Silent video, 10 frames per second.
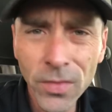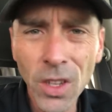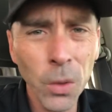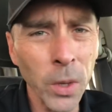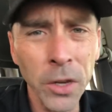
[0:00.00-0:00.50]

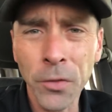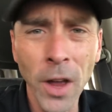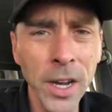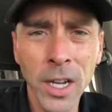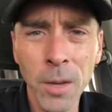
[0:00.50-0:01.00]
when you
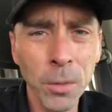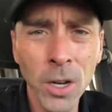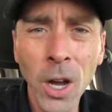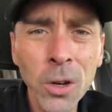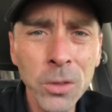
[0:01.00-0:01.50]
find a couple
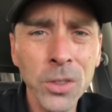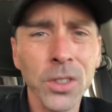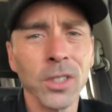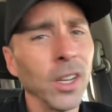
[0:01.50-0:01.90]
cones,